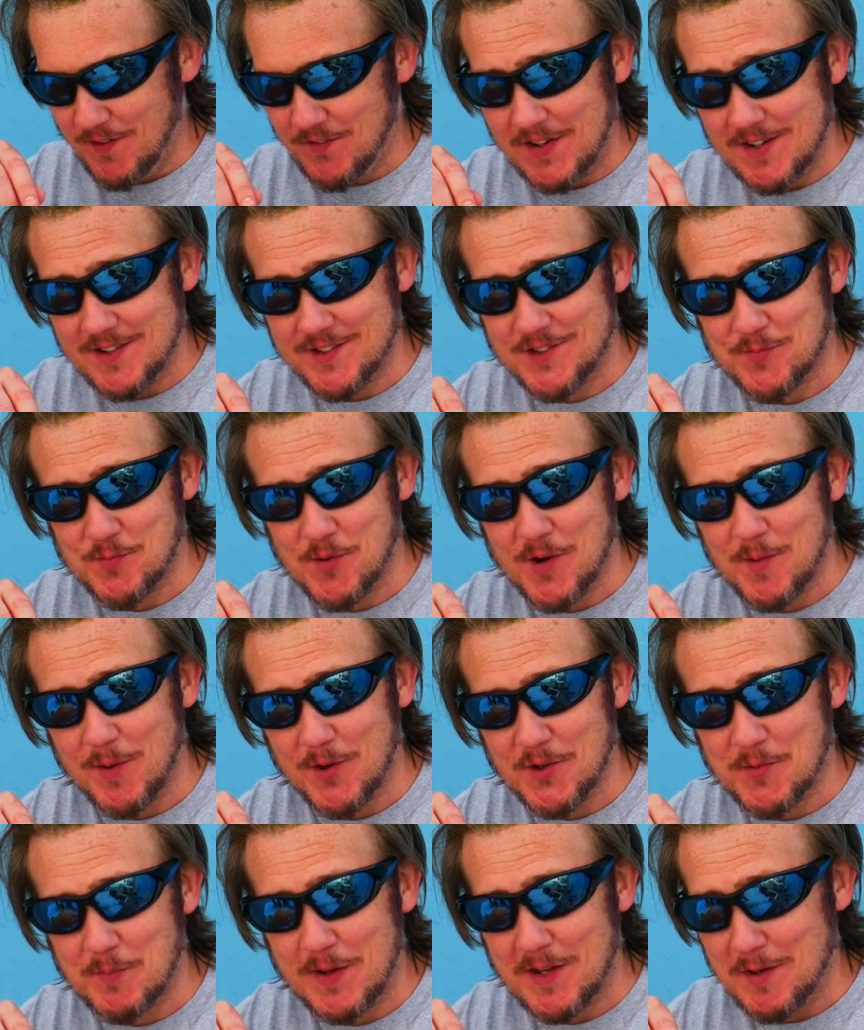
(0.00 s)
think this has pretty
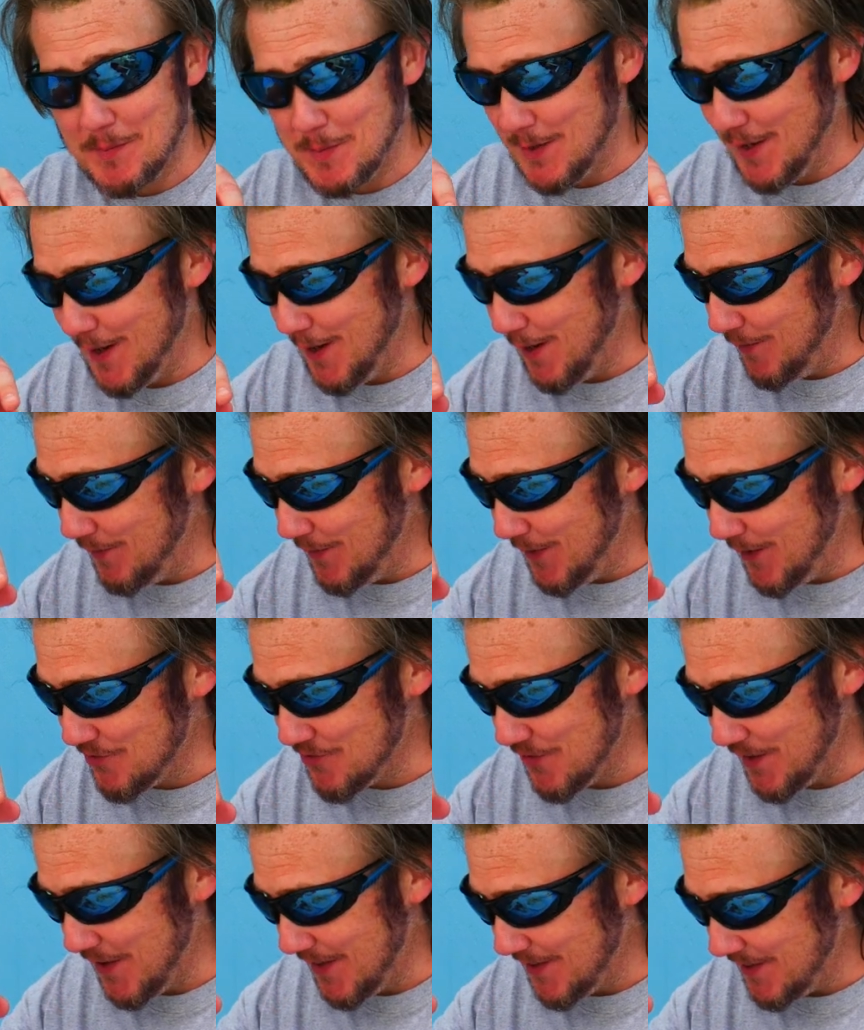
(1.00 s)
much beat me now. I've
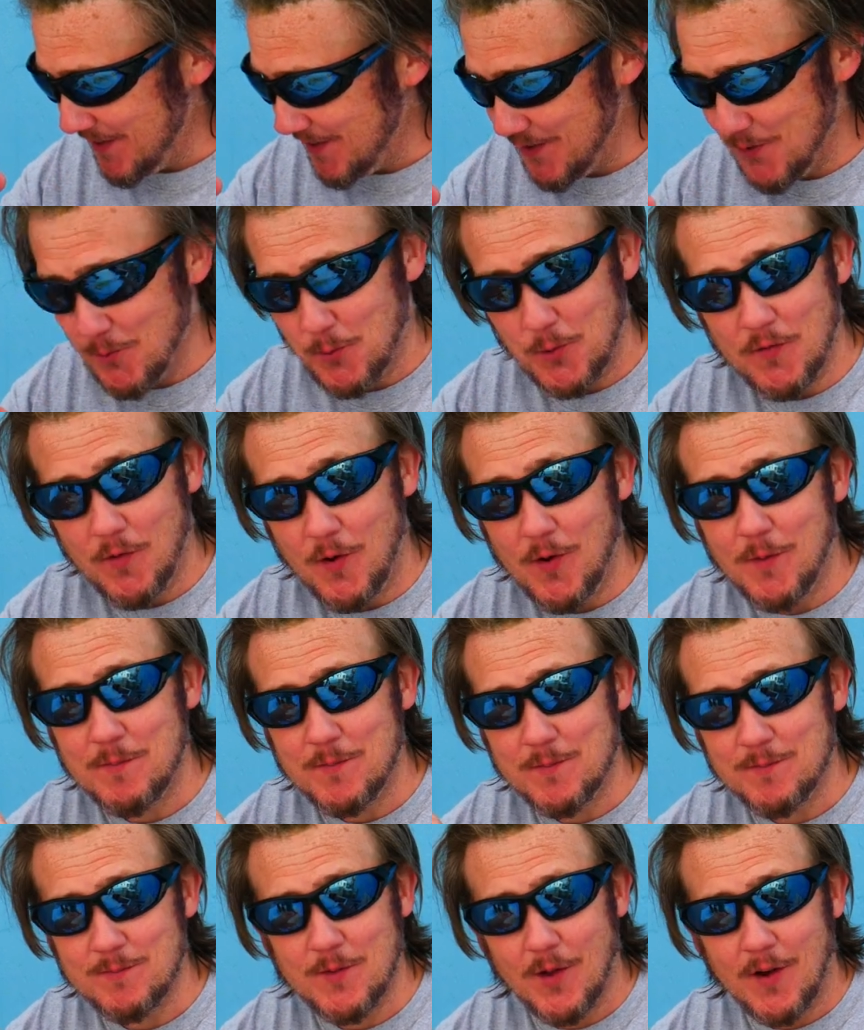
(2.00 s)
literally had nearly all of
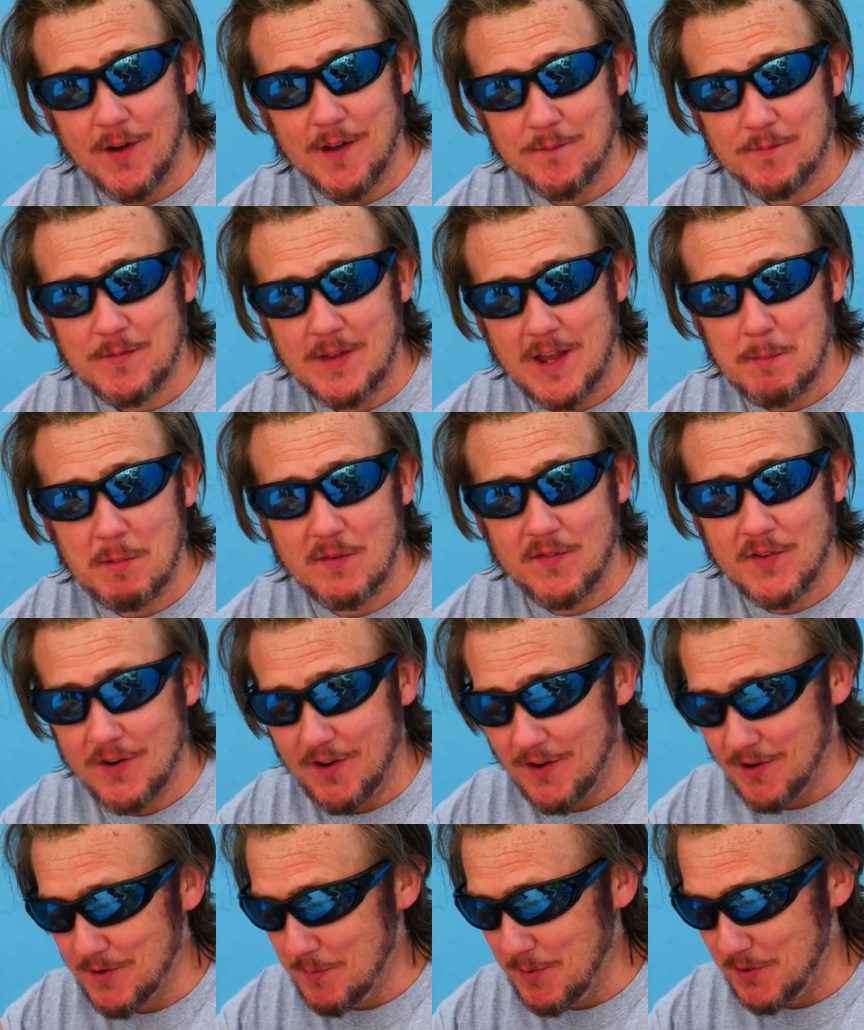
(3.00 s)
it, like everything
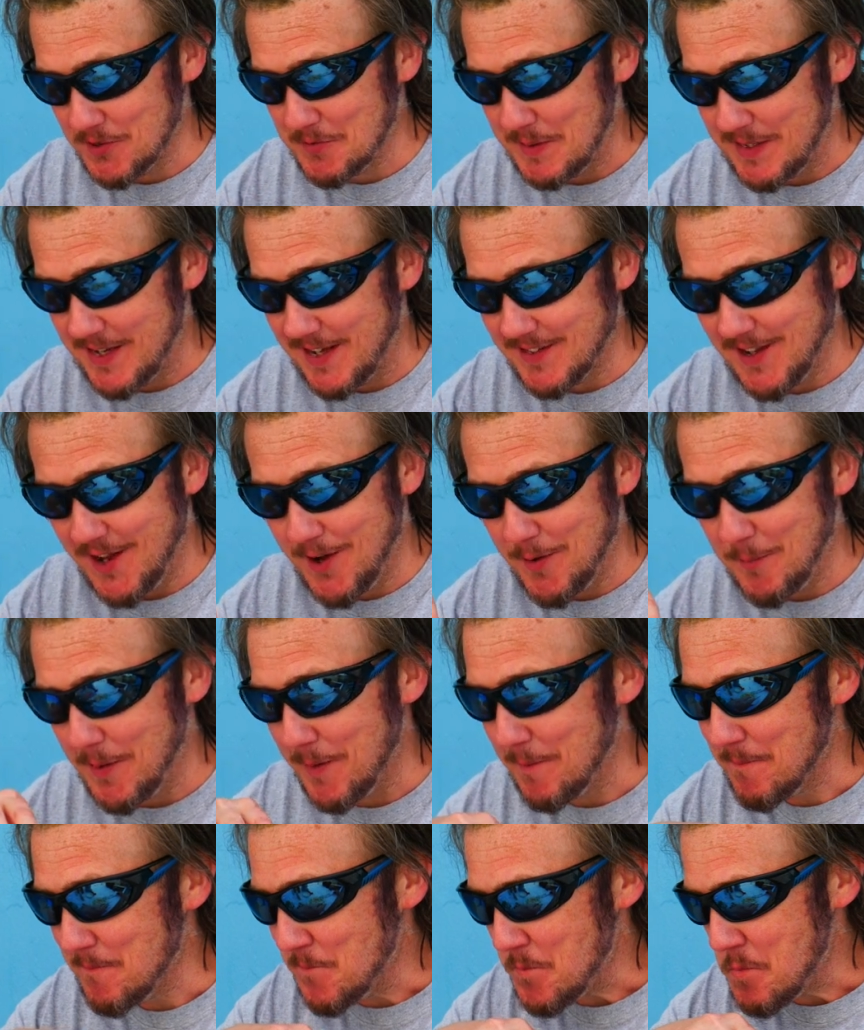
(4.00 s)
that I could possibly get down me.